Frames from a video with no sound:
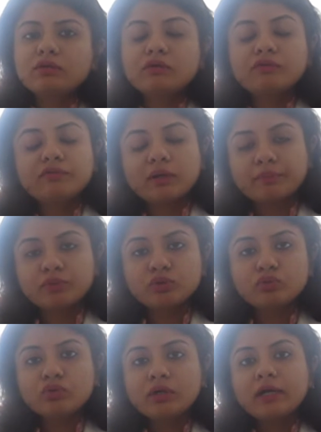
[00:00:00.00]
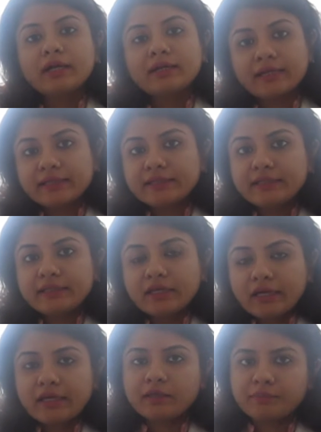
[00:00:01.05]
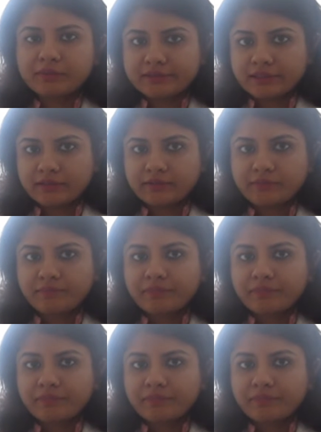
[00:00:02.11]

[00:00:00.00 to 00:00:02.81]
of up to 98%.